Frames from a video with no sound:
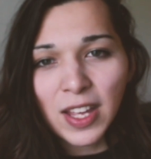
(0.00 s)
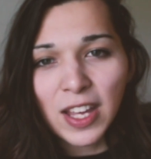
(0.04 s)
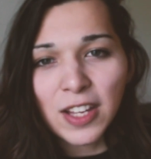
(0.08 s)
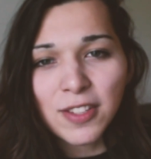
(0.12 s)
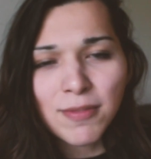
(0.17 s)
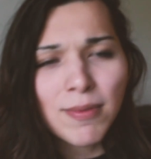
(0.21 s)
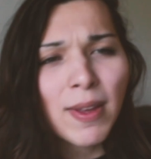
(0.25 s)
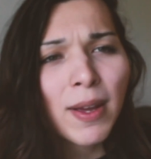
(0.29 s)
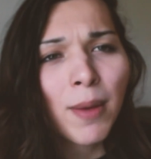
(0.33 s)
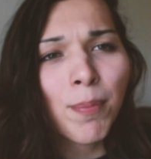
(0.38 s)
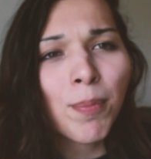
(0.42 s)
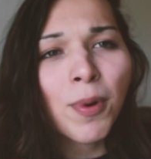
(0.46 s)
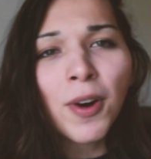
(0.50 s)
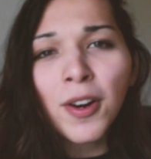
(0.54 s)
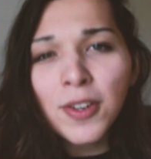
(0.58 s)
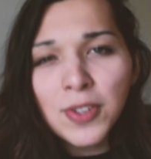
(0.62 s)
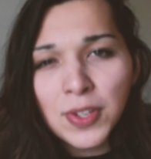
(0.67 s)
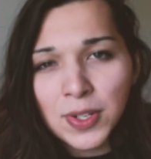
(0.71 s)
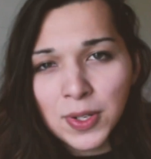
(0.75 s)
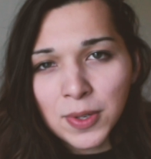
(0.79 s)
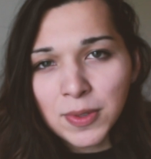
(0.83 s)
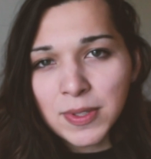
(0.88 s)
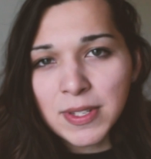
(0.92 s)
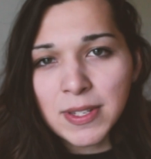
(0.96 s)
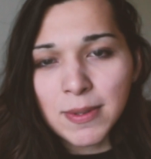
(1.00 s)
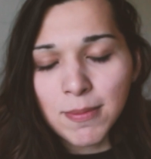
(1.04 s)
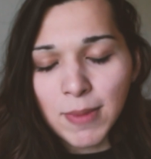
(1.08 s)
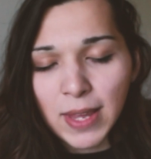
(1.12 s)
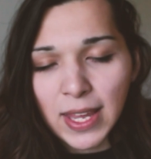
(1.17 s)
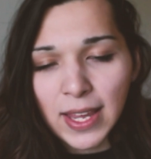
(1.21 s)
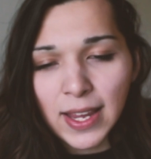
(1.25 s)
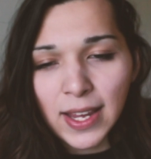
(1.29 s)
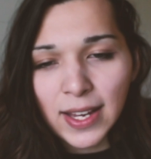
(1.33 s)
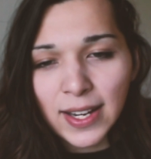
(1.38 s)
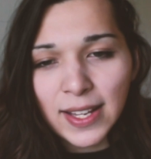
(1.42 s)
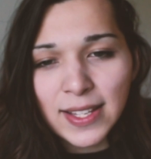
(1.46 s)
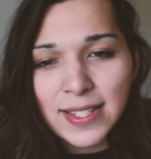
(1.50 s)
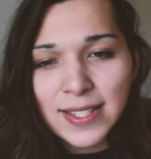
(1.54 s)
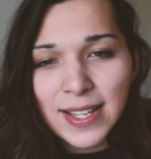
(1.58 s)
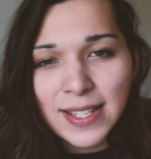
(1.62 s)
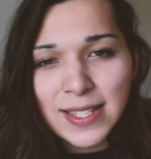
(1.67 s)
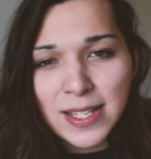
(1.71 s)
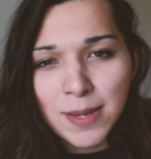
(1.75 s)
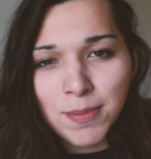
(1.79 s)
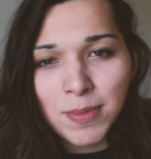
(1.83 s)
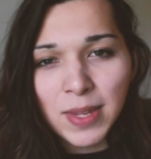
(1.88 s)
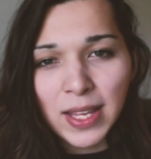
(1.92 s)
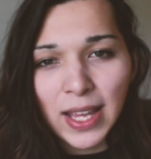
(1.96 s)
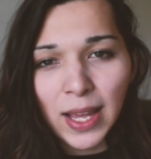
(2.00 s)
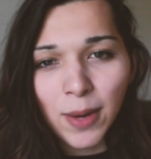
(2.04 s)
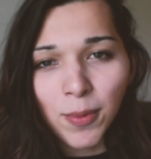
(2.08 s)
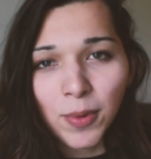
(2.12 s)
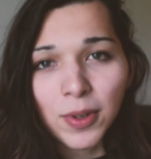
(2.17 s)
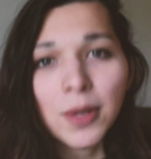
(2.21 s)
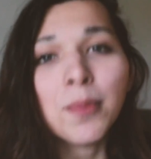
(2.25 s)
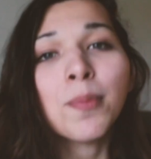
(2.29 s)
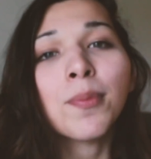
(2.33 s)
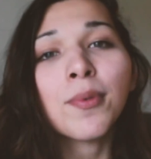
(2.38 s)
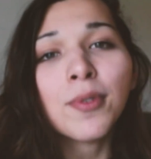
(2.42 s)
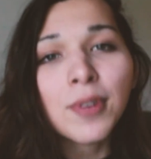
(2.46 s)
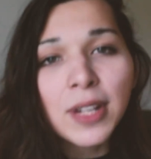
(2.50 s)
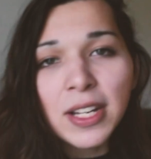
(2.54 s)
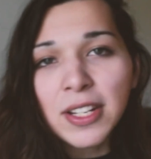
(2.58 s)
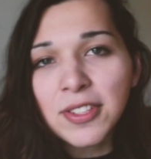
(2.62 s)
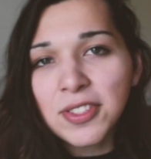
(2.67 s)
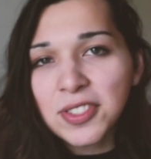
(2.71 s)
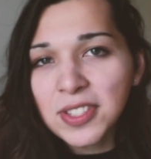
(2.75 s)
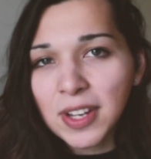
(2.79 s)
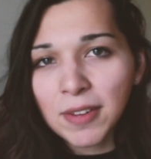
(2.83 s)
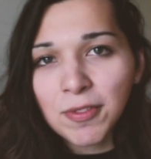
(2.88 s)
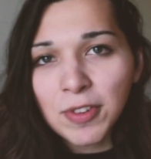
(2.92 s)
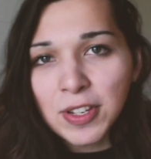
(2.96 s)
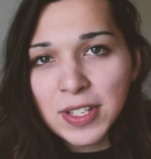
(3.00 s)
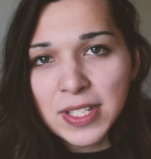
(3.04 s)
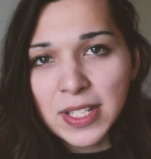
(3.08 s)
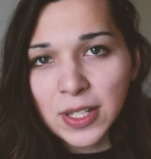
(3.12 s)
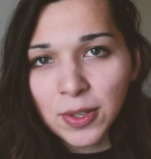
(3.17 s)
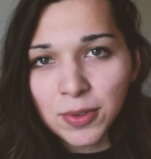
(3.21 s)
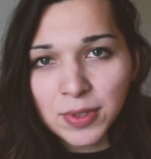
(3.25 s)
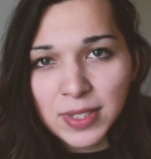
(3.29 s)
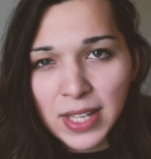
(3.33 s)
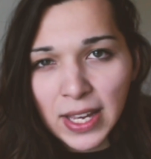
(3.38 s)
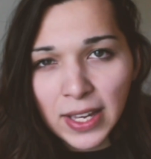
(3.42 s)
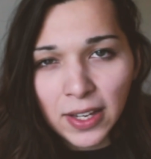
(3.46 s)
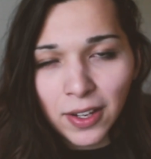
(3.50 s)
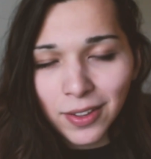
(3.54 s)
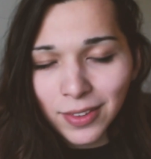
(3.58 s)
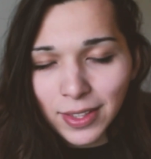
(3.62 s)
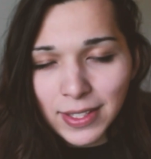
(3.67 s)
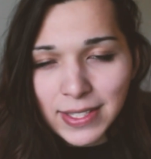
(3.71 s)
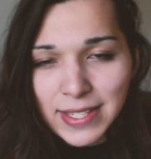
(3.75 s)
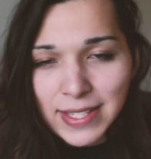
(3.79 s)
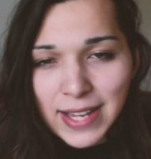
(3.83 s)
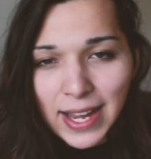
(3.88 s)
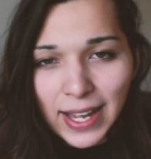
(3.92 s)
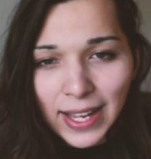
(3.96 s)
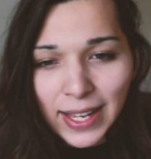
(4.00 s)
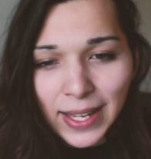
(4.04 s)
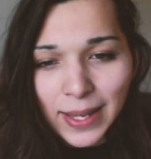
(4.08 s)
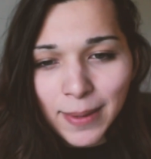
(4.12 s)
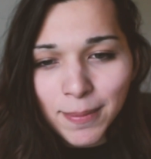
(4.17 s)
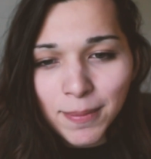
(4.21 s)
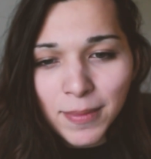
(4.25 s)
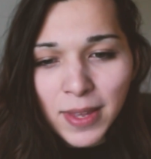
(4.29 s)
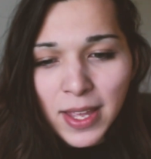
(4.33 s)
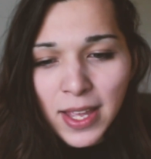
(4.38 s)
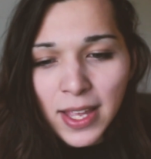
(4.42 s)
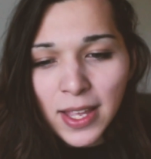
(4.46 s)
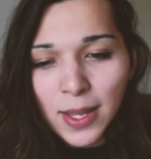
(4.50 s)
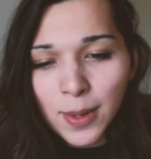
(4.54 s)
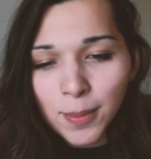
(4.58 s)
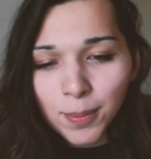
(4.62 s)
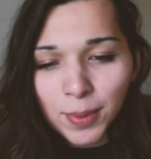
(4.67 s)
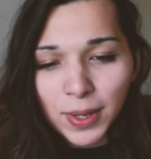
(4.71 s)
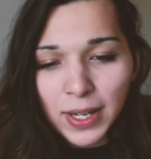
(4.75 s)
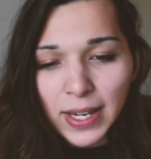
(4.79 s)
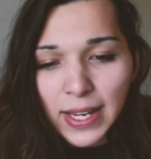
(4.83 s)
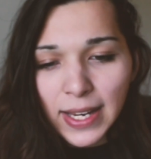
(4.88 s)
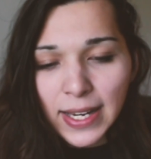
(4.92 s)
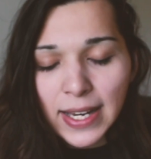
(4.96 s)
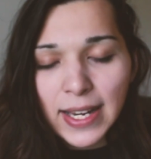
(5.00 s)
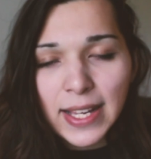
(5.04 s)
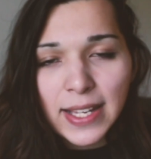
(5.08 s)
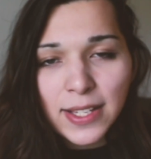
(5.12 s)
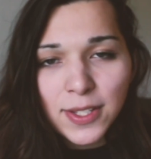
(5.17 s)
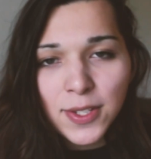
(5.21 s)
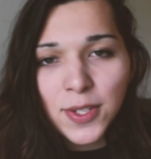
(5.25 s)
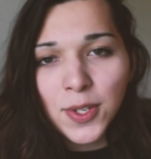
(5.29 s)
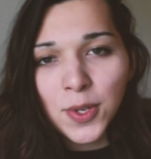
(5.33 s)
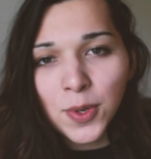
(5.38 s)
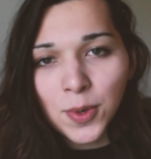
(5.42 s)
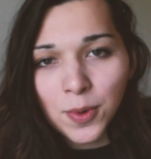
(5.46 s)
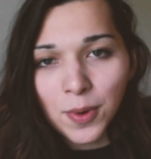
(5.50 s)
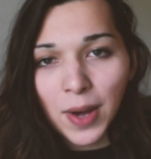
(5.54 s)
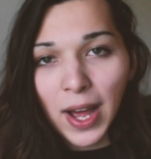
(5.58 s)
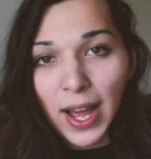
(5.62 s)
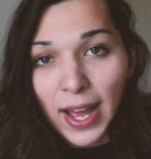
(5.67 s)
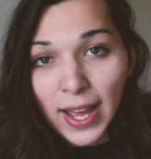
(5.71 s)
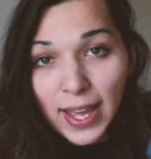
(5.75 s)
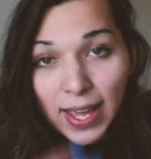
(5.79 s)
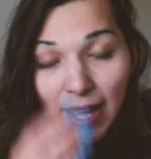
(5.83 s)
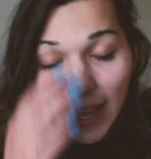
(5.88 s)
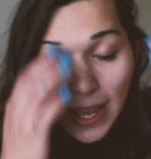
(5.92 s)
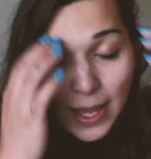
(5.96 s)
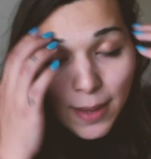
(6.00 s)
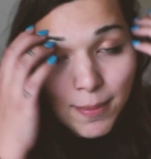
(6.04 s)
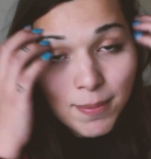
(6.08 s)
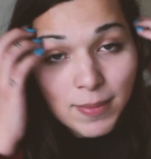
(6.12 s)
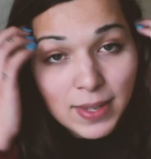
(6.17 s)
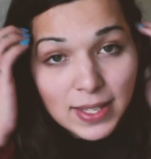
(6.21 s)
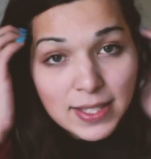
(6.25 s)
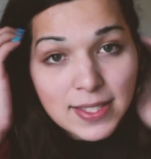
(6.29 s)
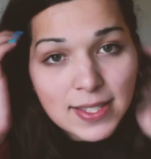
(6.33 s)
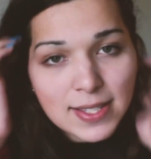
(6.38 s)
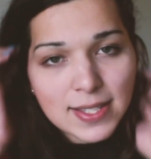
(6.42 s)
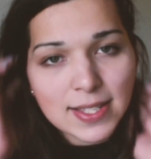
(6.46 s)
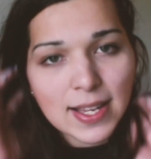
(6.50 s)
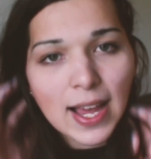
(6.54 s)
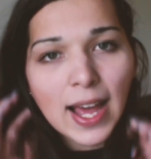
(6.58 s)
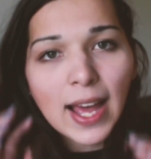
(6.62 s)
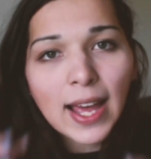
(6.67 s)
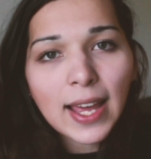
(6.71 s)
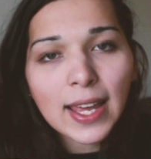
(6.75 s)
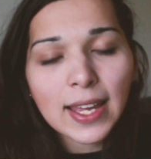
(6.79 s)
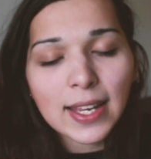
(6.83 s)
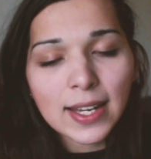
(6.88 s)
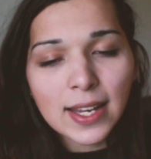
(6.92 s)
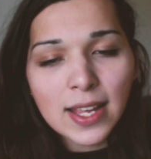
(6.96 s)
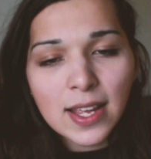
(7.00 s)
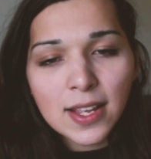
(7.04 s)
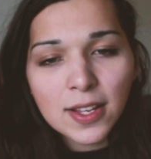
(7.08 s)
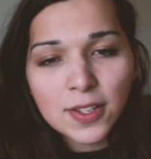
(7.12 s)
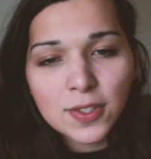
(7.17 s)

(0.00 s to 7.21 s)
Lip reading: it's like personal to me, and it's not something I want to preach every single day all the time, but it is who I am inside.